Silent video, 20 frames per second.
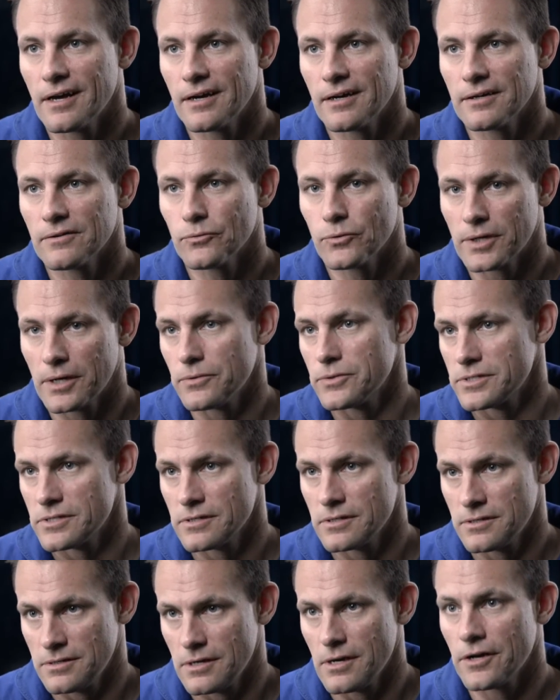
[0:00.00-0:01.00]
uh, when I was
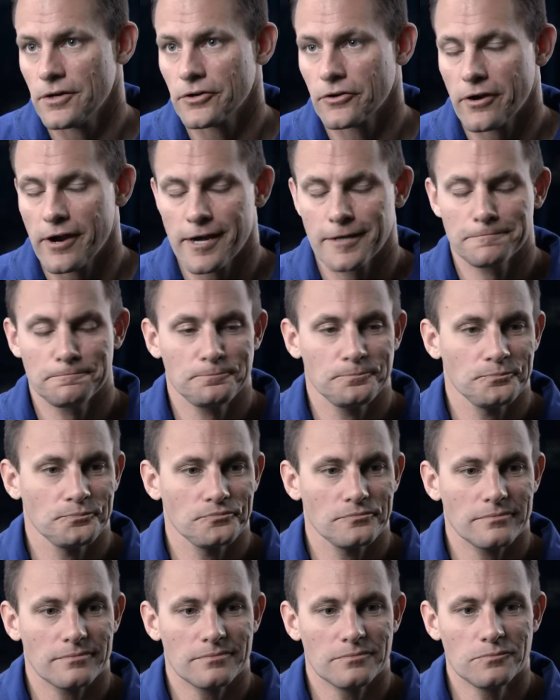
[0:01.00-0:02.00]
an undergrad,
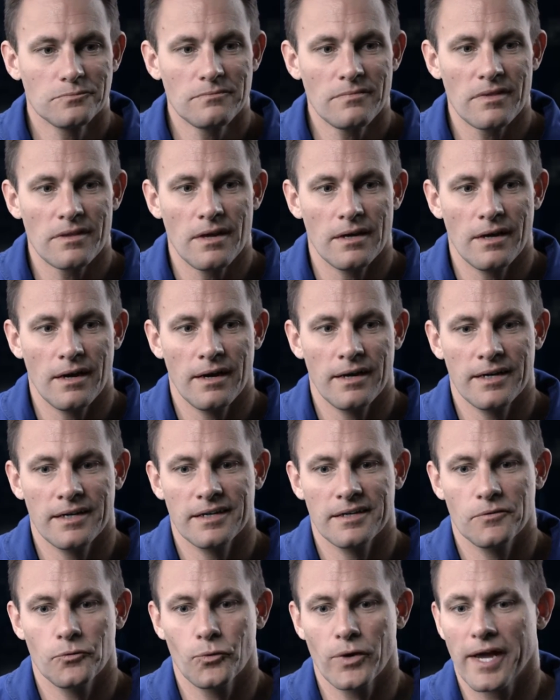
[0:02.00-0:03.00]

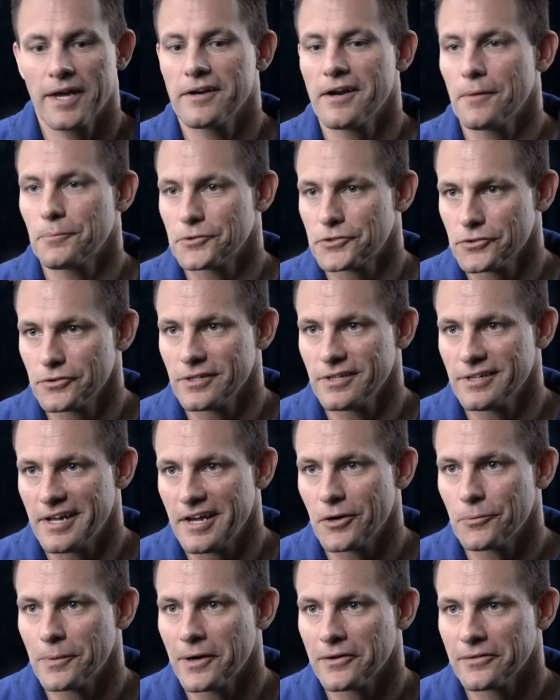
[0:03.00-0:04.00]
uh, we had an opportunity to
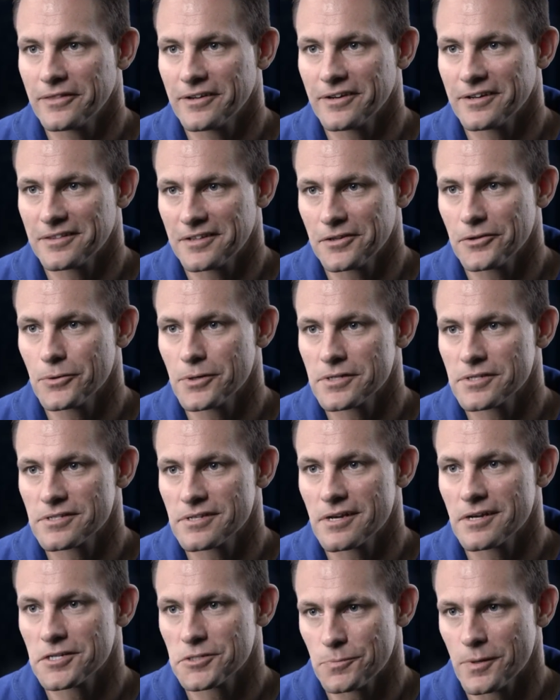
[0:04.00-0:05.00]
help out there at the U.S.
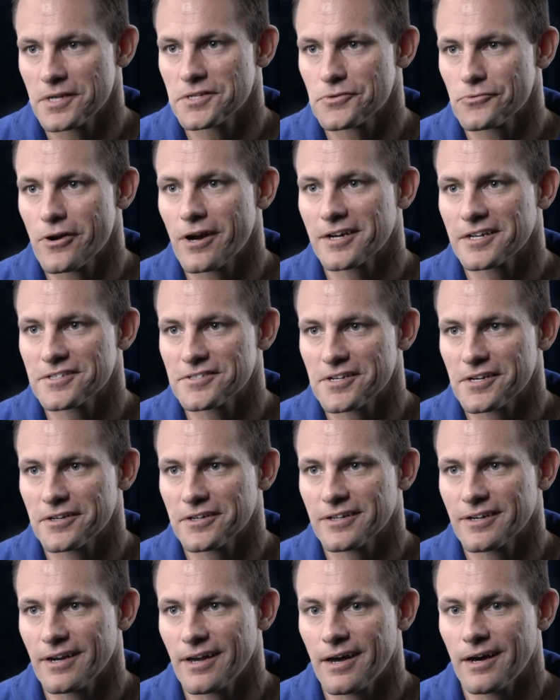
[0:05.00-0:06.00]
Uh, space and Rocket
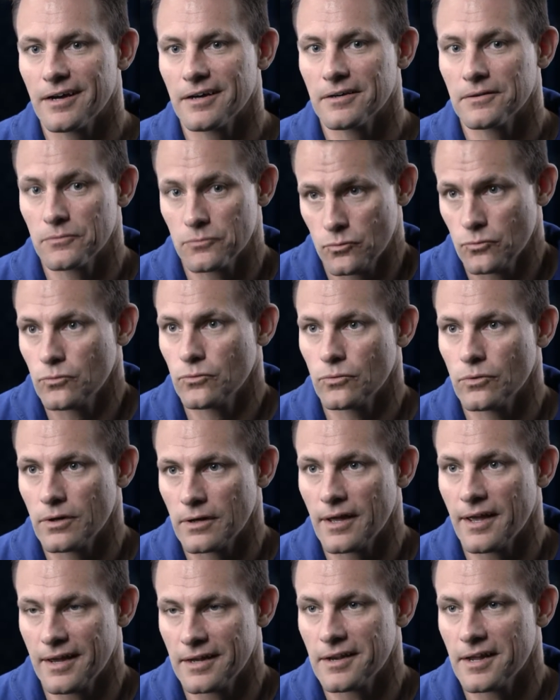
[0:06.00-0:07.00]
Center uh,
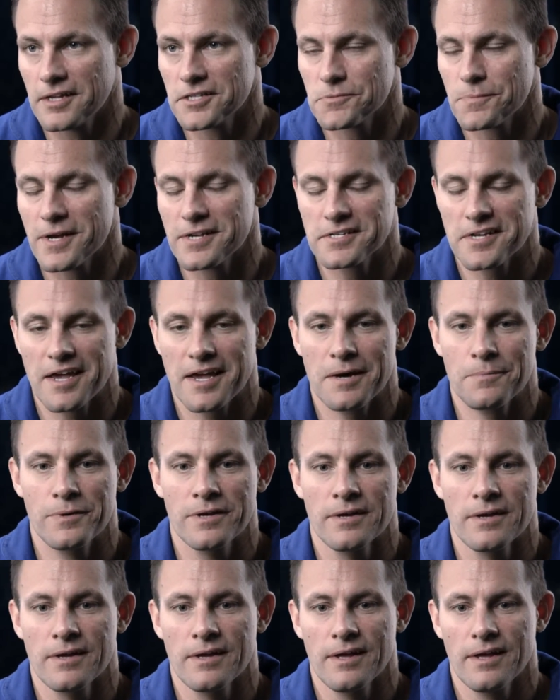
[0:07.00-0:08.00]
and, and, Space Camp.
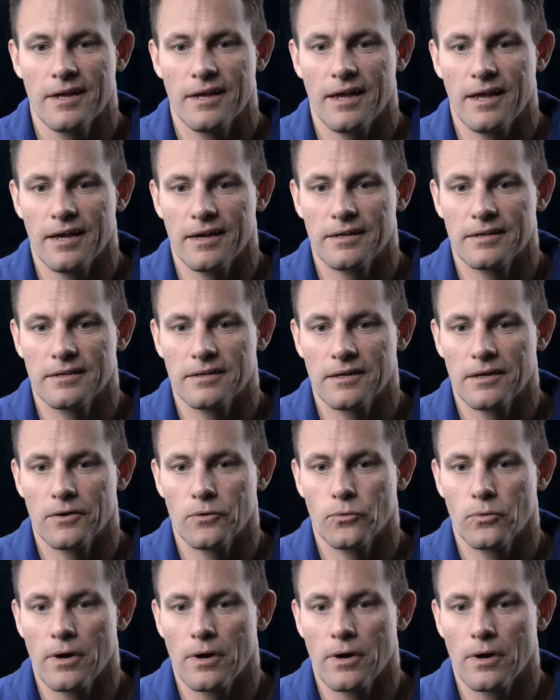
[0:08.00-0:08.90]
And uh,